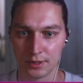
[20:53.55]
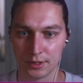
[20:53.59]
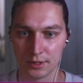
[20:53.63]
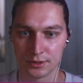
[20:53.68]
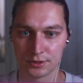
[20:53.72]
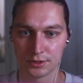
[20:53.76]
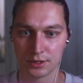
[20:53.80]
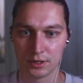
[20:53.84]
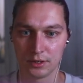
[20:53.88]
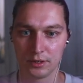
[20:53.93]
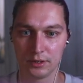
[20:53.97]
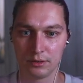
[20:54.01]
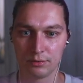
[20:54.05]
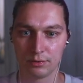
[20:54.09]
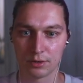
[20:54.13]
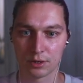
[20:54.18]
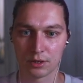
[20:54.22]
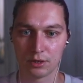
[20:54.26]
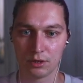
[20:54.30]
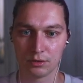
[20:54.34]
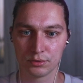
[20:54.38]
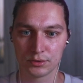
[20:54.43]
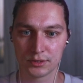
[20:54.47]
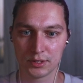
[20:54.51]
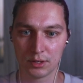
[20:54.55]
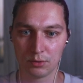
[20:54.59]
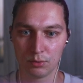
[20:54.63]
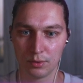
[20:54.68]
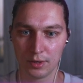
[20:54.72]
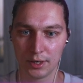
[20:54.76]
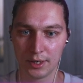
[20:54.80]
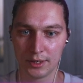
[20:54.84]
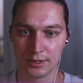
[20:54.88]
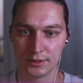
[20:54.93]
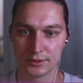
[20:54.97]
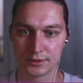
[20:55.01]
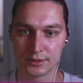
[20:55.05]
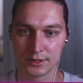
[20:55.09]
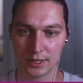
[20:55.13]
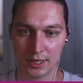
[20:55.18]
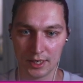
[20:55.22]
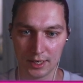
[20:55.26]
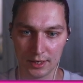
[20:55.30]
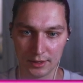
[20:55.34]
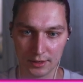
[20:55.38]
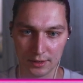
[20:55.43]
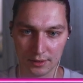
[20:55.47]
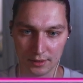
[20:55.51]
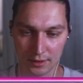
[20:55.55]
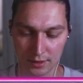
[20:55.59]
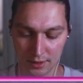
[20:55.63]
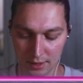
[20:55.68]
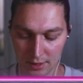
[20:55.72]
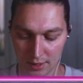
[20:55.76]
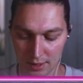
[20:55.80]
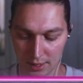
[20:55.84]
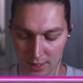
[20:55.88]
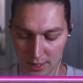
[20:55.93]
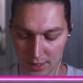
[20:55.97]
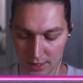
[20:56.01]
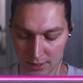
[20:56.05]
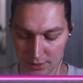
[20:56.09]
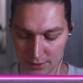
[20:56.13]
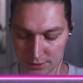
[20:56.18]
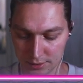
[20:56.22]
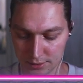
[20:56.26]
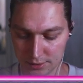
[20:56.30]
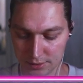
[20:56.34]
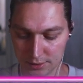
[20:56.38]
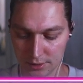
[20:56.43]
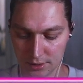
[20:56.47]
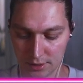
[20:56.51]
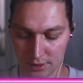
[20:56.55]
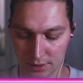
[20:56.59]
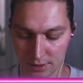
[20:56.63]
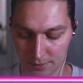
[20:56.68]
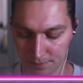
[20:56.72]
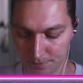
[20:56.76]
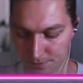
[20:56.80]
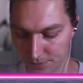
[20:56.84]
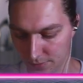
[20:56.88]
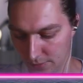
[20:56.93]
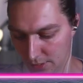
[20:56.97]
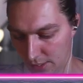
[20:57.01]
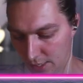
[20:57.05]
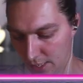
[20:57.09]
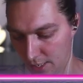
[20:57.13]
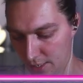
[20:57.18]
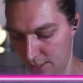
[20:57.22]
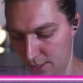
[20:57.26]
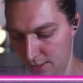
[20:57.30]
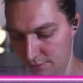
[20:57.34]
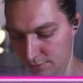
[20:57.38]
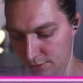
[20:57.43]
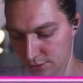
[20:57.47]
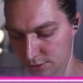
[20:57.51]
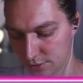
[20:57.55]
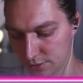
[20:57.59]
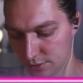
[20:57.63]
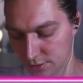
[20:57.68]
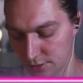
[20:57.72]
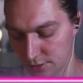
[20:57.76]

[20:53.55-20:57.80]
So if you go somewhere inside, and I have it,